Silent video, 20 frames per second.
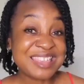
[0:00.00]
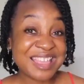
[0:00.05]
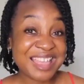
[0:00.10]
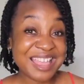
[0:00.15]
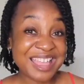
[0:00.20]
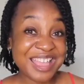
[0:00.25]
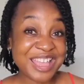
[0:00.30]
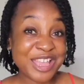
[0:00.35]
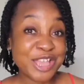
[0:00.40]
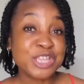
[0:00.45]

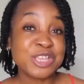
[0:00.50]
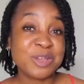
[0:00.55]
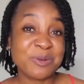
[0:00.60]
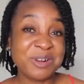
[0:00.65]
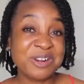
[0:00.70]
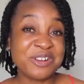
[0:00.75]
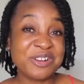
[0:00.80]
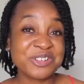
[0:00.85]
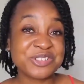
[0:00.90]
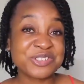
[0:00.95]
yeah,
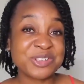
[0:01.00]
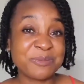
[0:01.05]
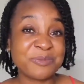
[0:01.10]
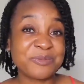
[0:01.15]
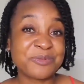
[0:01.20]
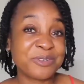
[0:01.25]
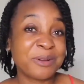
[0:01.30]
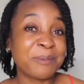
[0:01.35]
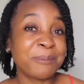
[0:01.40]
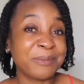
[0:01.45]
you will learn
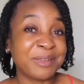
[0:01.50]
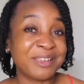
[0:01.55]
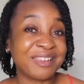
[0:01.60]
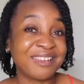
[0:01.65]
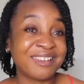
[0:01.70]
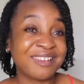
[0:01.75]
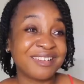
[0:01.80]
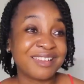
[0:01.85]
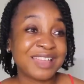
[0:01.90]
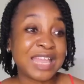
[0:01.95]
something from
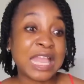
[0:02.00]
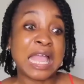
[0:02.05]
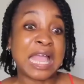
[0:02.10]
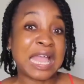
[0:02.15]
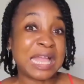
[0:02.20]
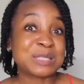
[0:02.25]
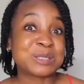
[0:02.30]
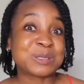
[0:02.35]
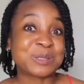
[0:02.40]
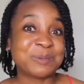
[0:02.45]
me
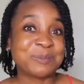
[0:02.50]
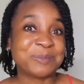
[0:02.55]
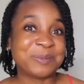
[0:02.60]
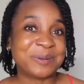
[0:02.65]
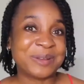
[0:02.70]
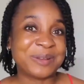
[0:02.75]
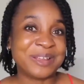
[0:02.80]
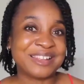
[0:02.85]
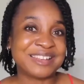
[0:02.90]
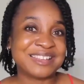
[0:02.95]
at some
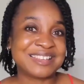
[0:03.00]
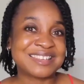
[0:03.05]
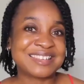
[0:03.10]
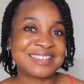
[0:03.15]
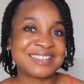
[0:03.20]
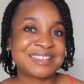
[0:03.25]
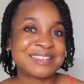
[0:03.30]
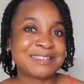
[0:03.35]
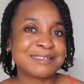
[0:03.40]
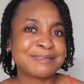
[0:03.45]

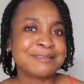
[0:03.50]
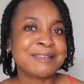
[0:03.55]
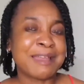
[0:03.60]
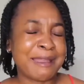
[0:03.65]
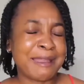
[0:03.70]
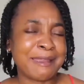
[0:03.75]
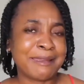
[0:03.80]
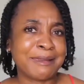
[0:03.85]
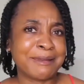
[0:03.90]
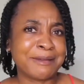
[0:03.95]
point.
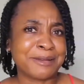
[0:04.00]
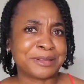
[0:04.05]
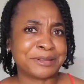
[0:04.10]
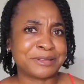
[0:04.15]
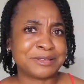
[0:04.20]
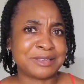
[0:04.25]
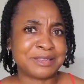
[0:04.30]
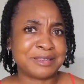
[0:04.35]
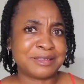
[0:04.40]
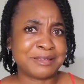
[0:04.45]
I
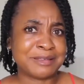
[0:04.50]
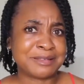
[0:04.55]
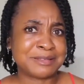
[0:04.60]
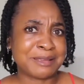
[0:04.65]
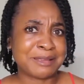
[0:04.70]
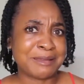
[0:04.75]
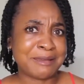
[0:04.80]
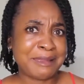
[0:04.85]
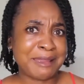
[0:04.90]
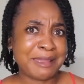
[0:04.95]
guarantee
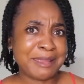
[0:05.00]
it.